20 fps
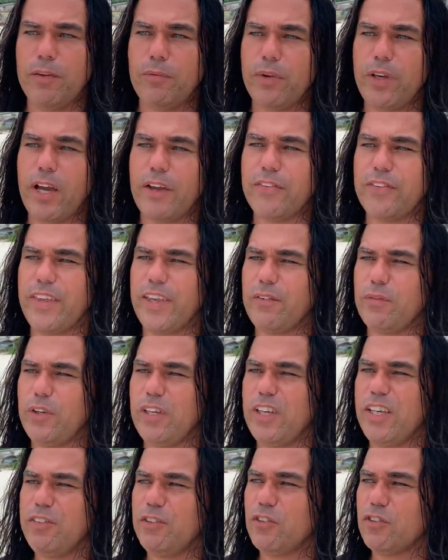We I think we
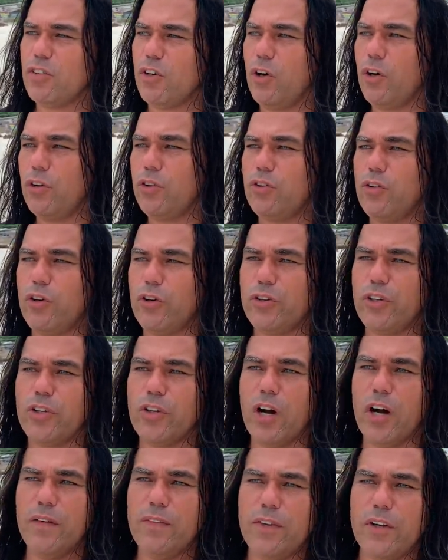even saw a
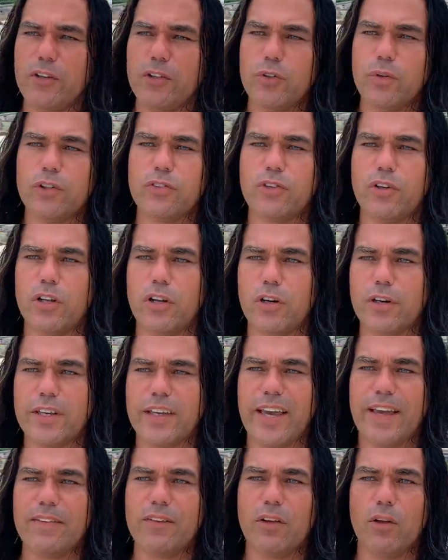1300 US dollar
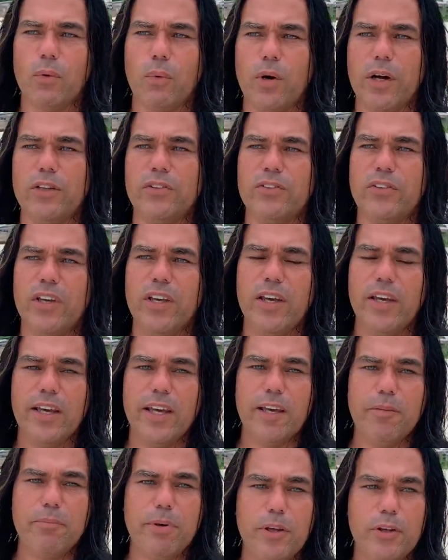candle once
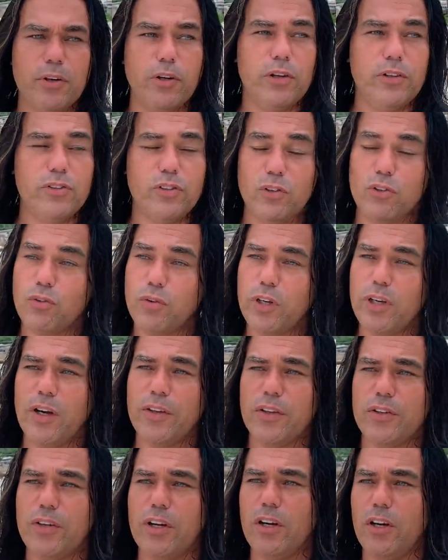in Bitcoin. So
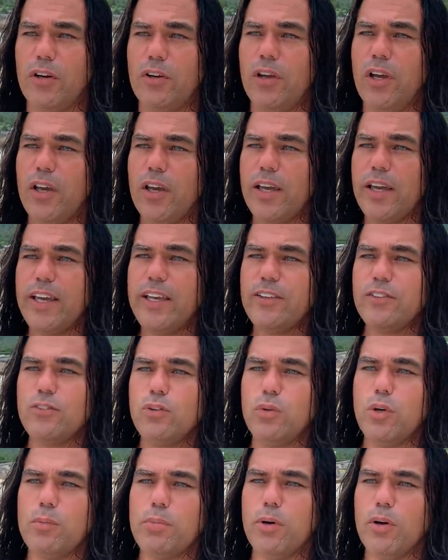300 dollar is
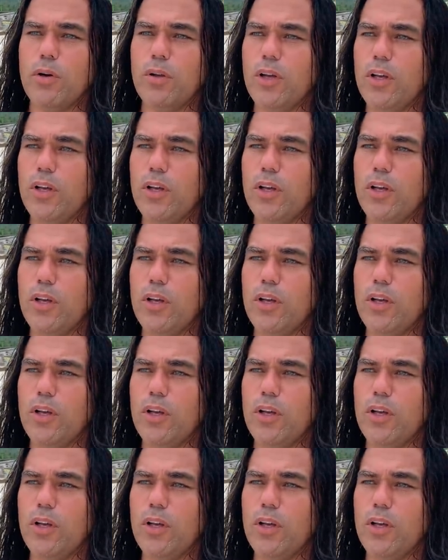doable.